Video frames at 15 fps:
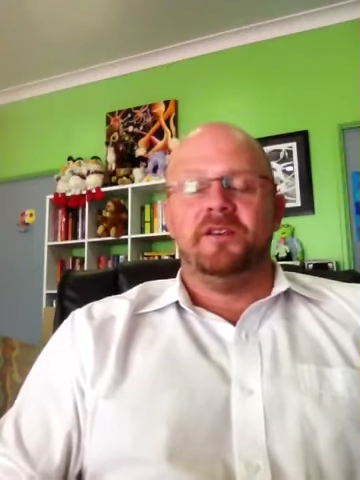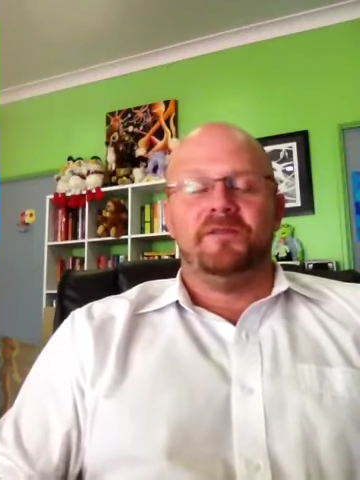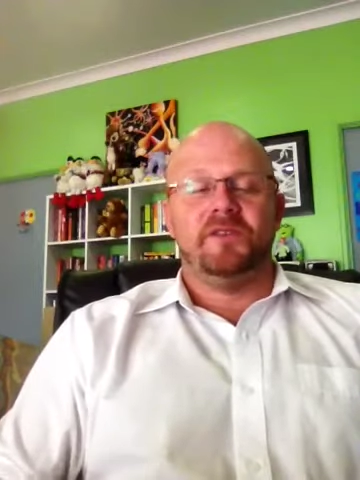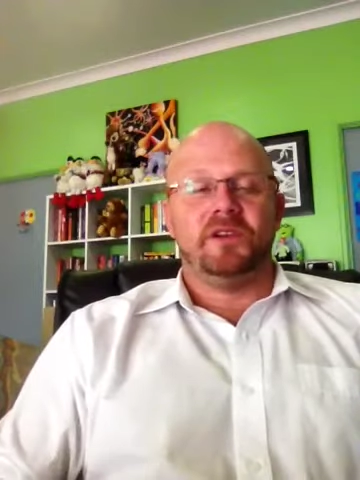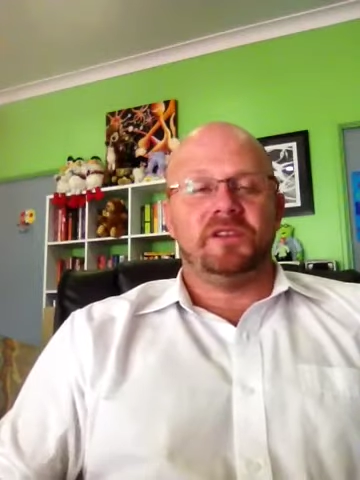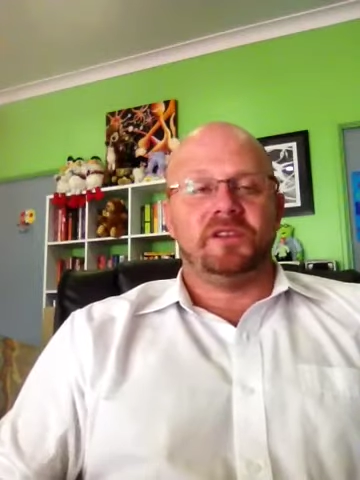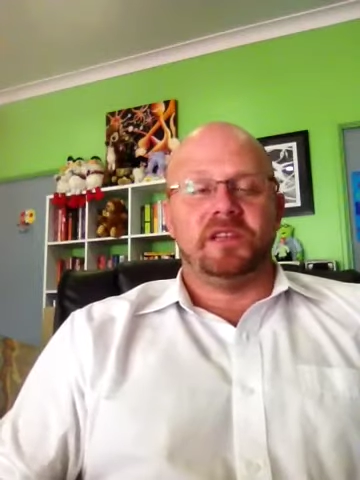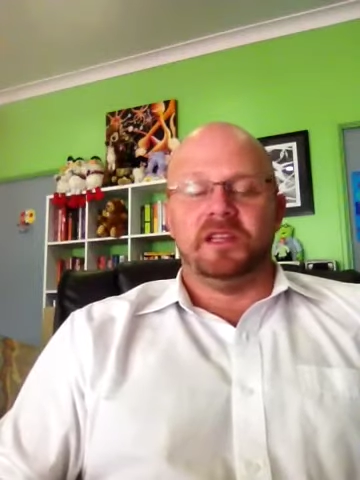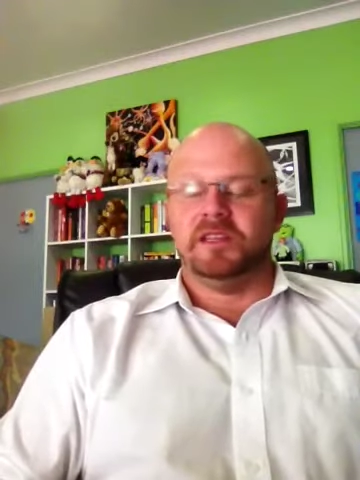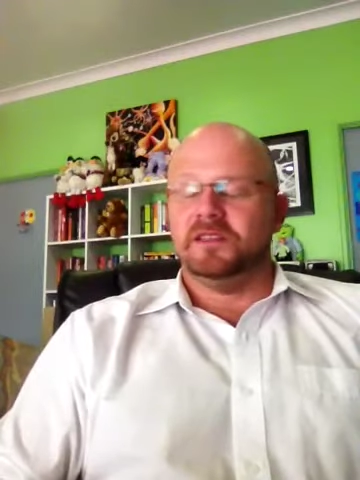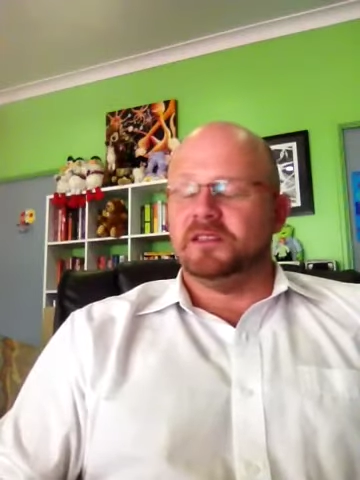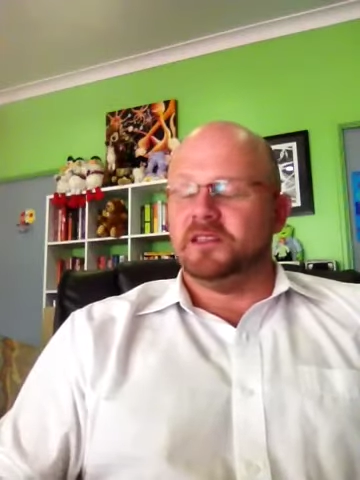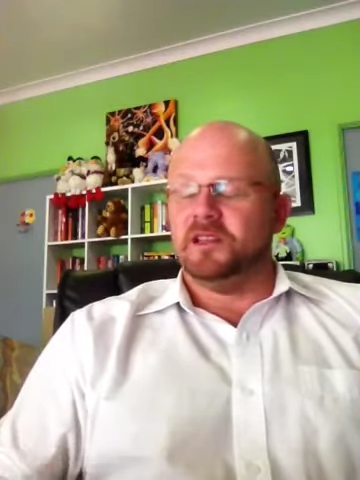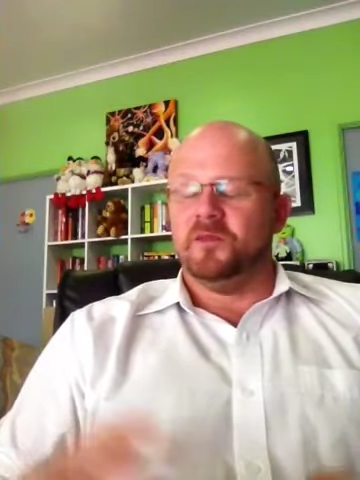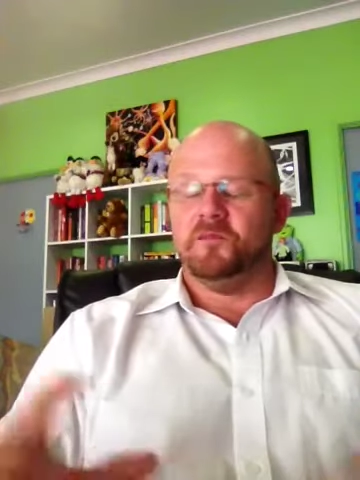First thing
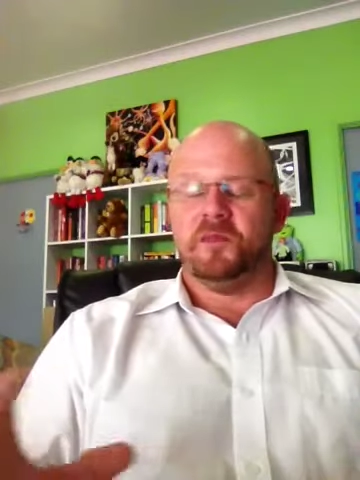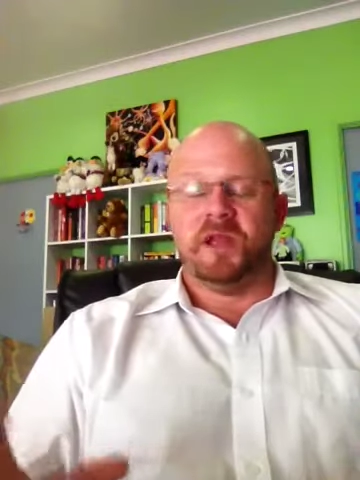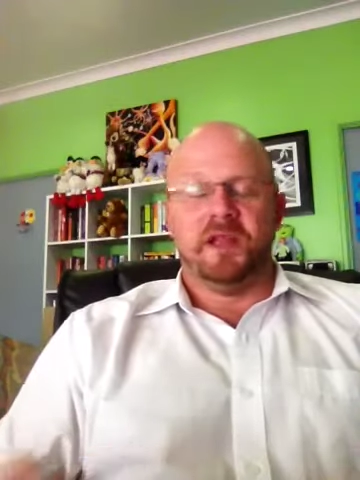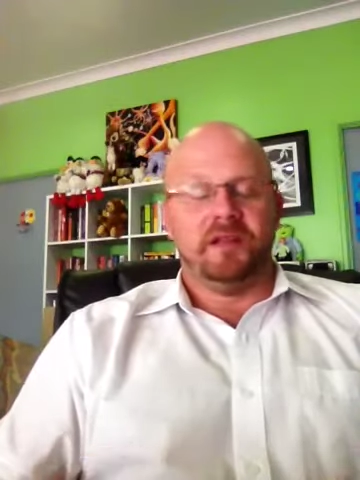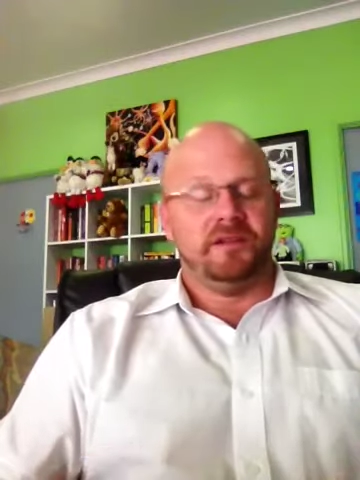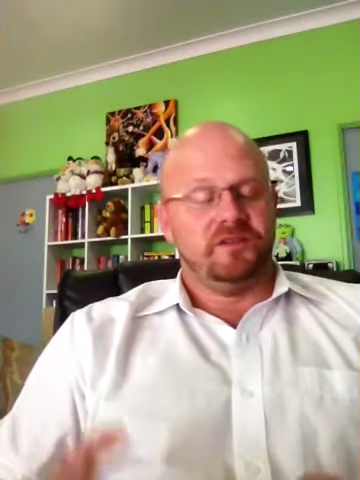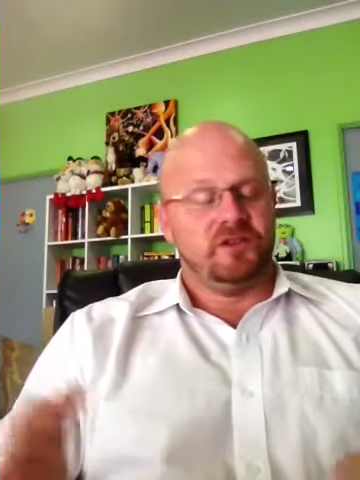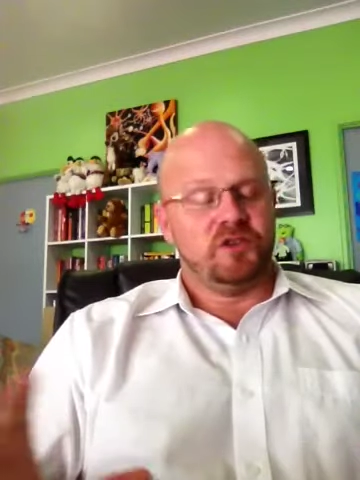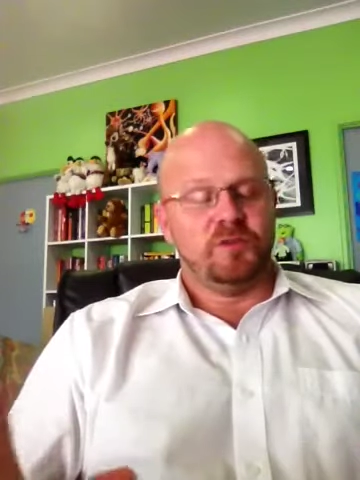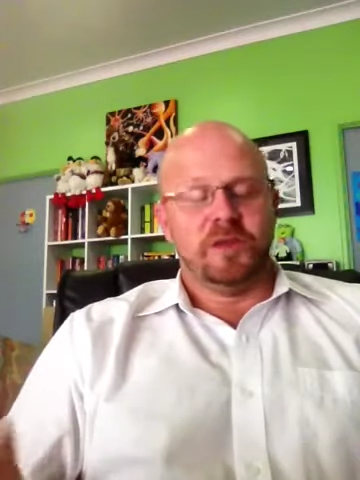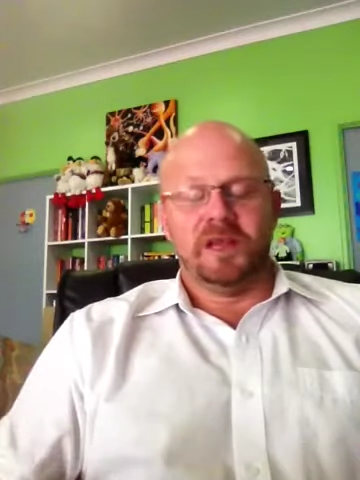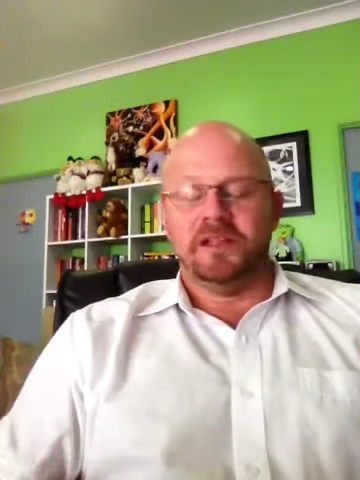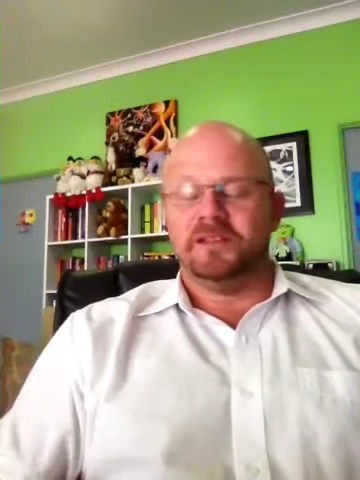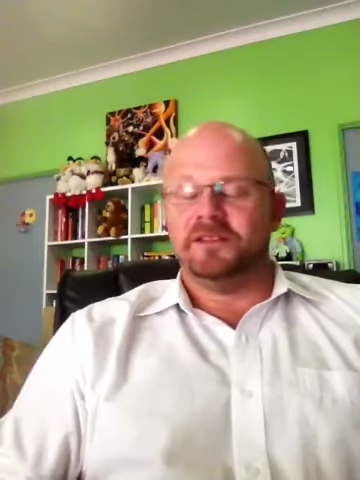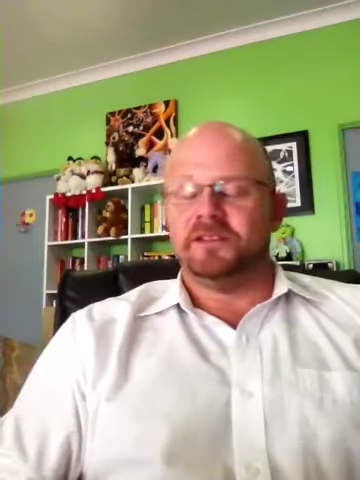is, in a minute, 2
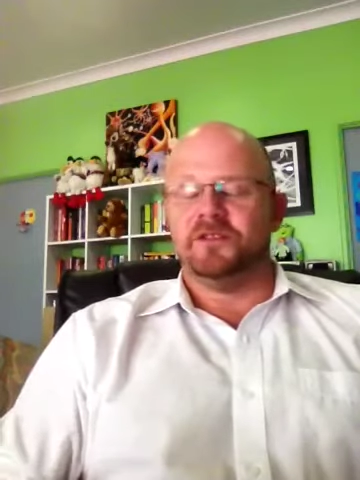minutes,